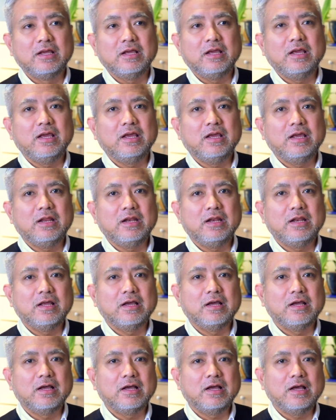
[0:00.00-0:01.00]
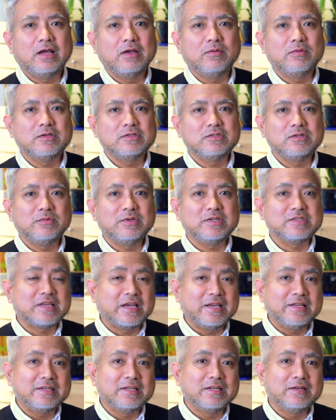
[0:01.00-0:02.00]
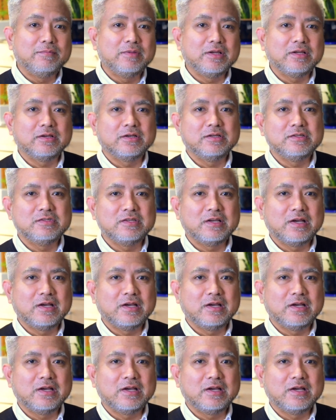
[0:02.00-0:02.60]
and I was so excited because